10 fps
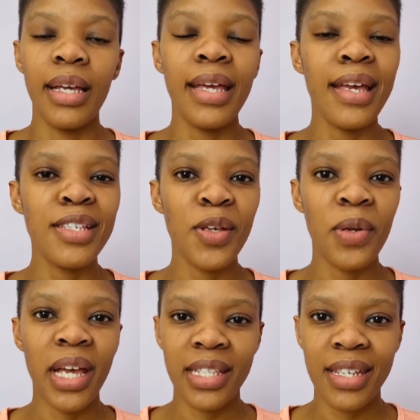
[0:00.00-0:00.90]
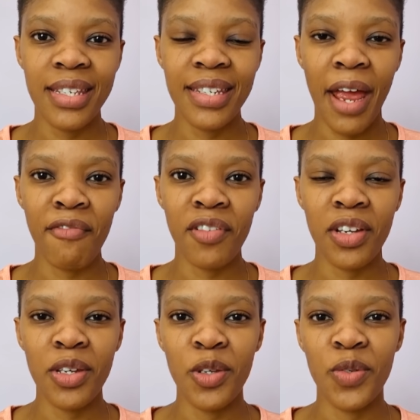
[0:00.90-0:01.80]
Here's your latest
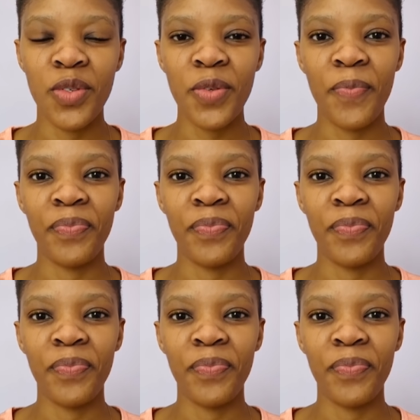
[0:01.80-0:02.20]
African news.